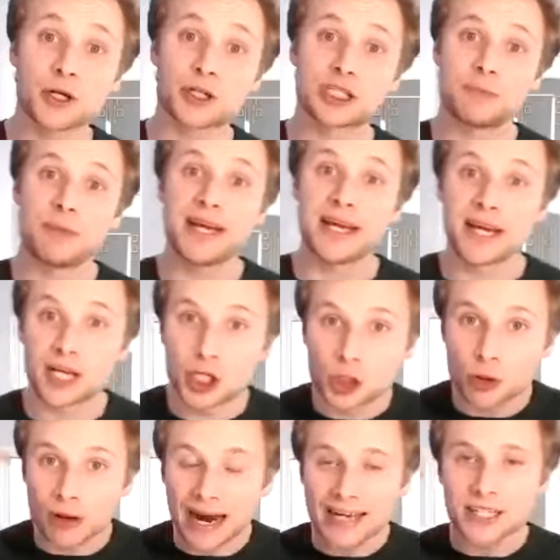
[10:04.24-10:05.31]
you're speaking,
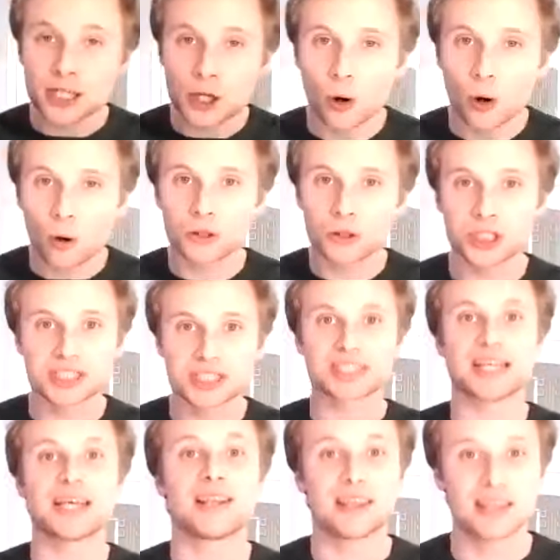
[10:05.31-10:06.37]
try to
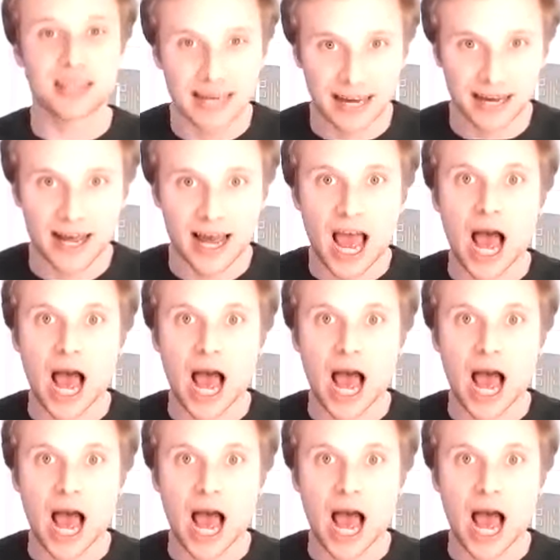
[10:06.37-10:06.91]
consciously think